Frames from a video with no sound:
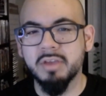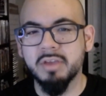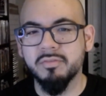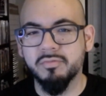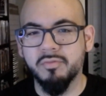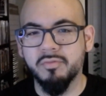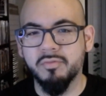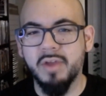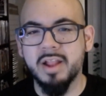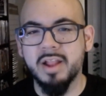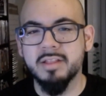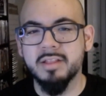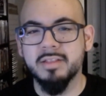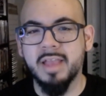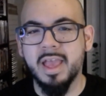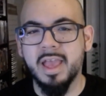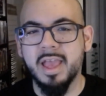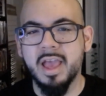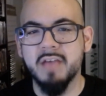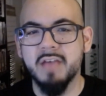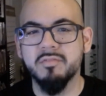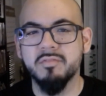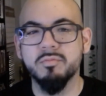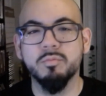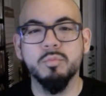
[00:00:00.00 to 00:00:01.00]
France to
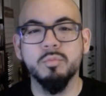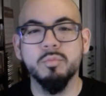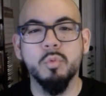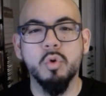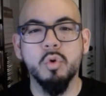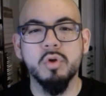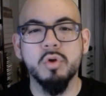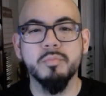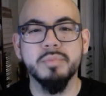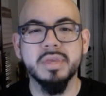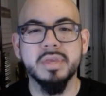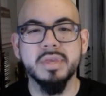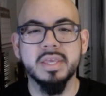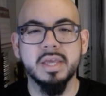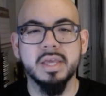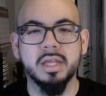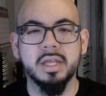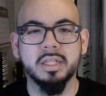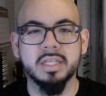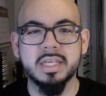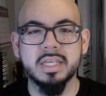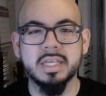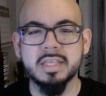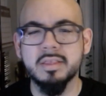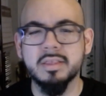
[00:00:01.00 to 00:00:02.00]
have more
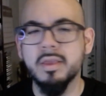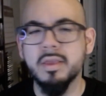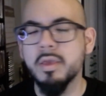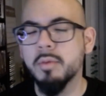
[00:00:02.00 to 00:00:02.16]
PLEs,